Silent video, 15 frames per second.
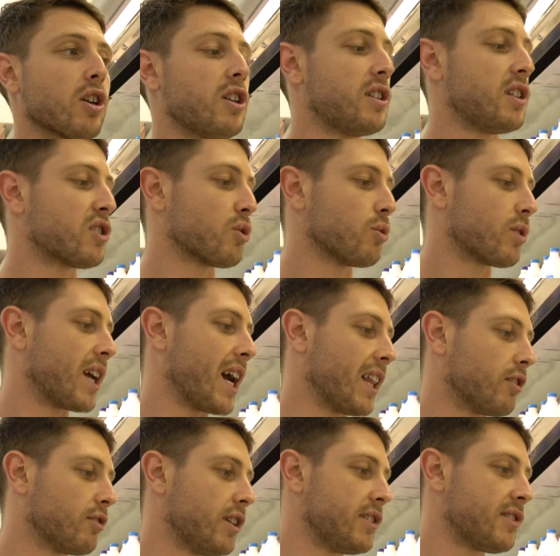got additional
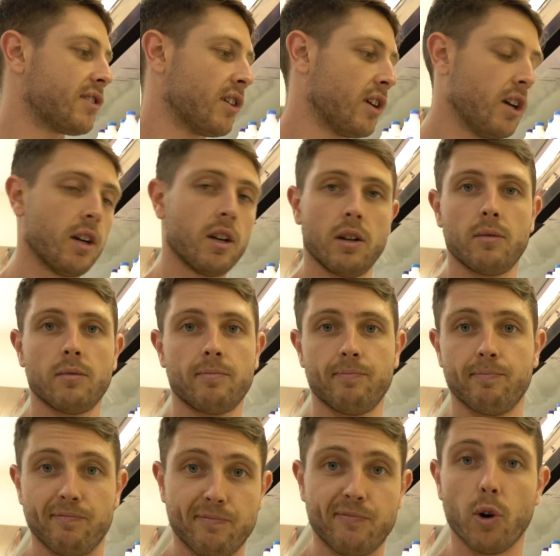calories,
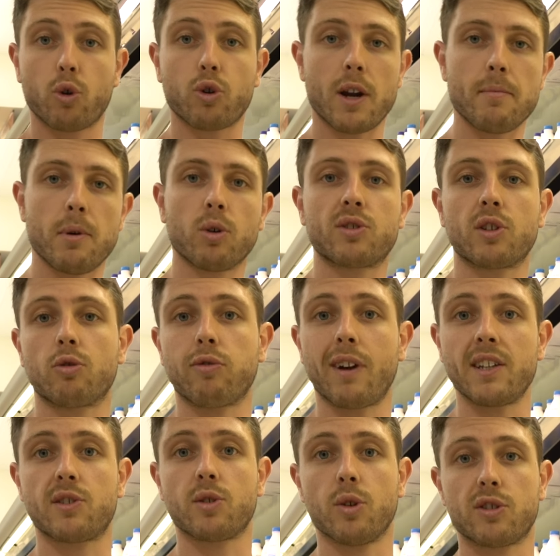full cream milk's a
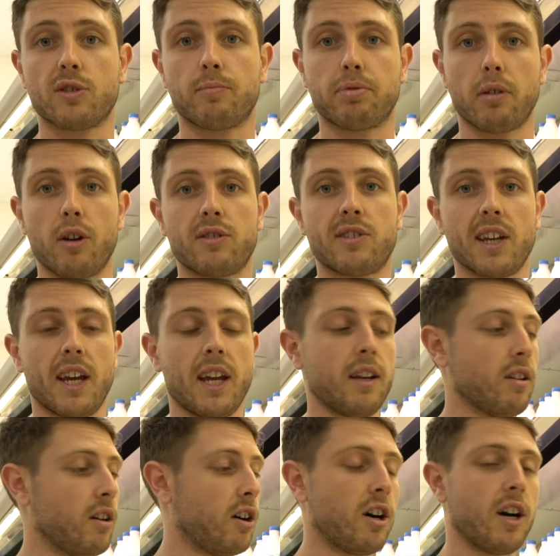great source of protein,
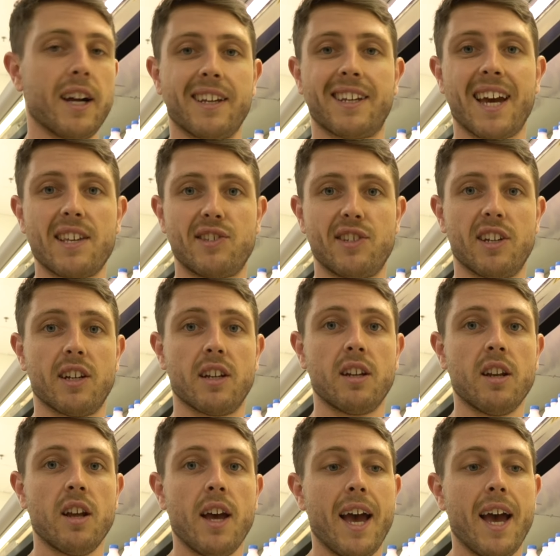high in casein,